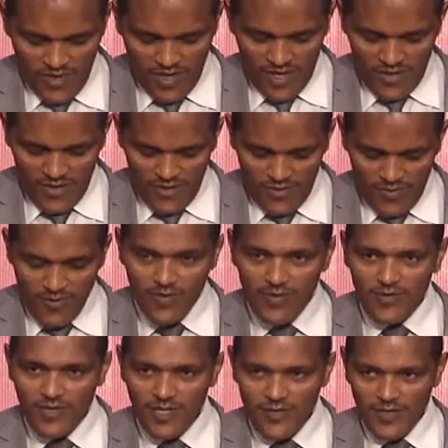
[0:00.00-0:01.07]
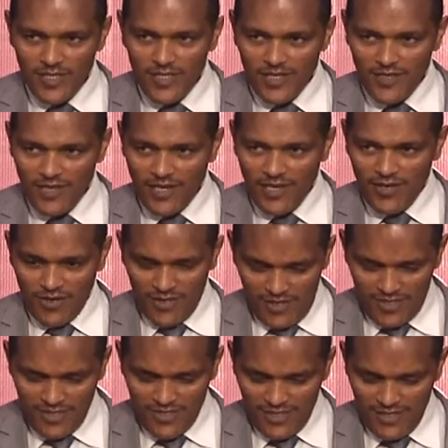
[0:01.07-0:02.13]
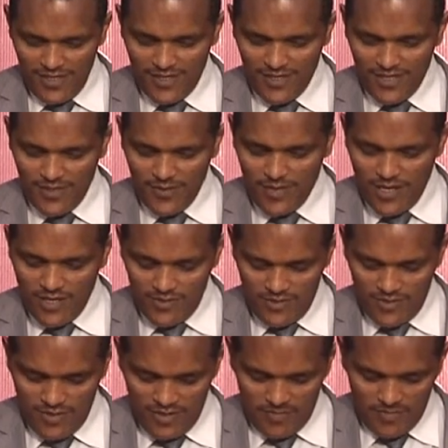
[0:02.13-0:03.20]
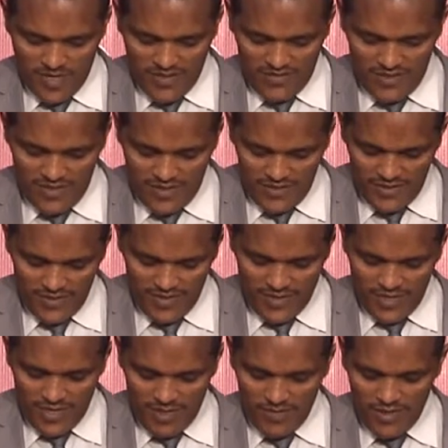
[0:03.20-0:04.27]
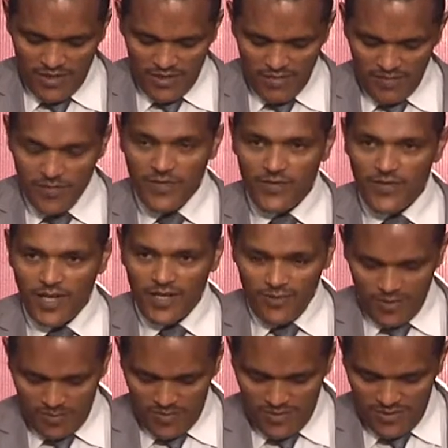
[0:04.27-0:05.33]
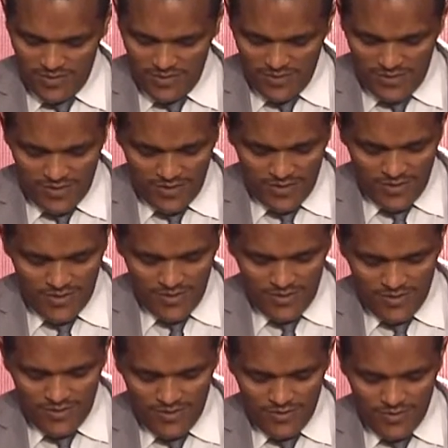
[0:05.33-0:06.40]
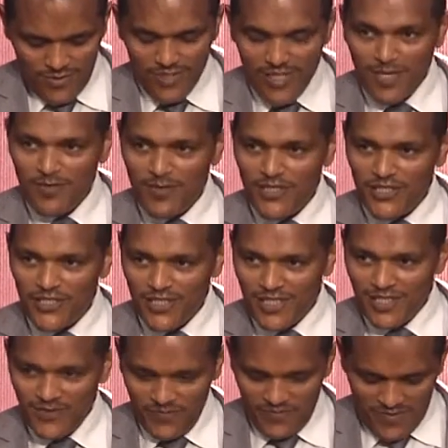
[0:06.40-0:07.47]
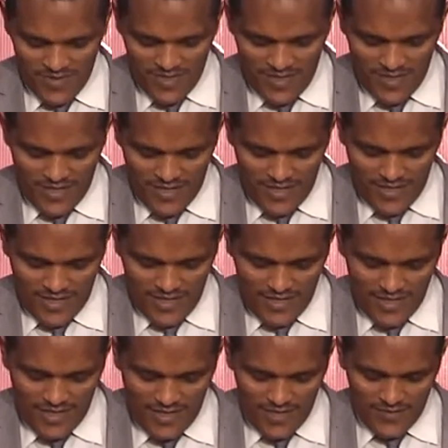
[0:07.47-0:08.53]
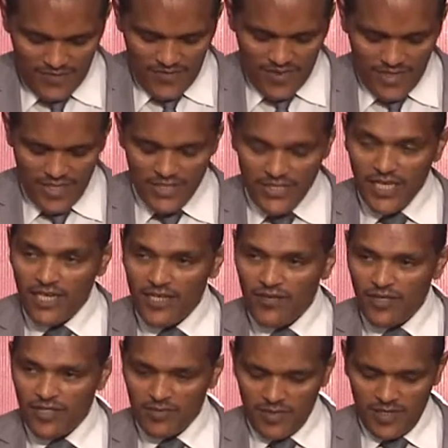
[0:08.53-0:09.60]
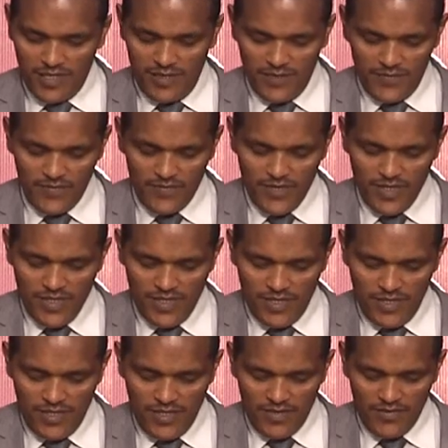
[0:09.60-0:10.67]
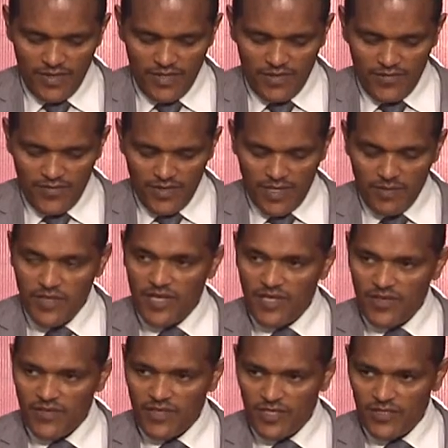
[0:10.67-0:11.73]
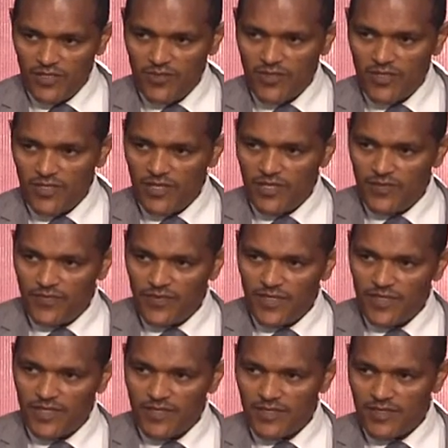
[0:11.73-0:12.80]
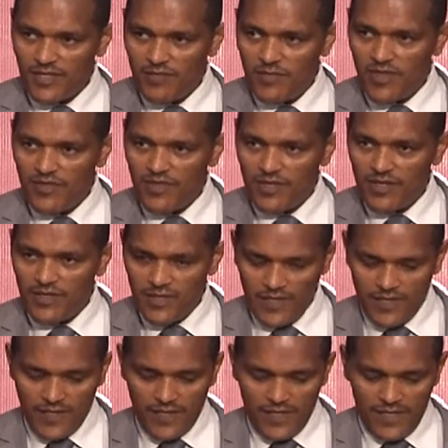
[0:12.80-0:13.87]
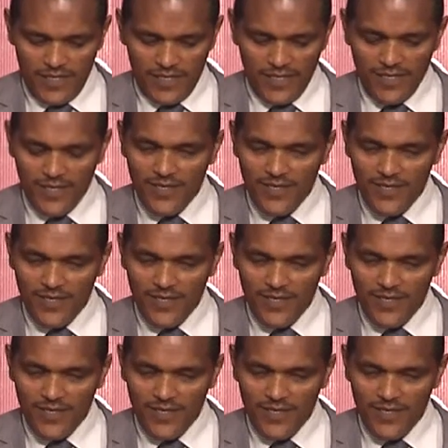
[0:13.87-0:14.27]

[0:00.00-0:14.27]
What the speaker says: I don't know whether they are here or not, and I would like to talk in person, Elma philanthropist, to establish a child hospital. They have been in discussion with the minister, and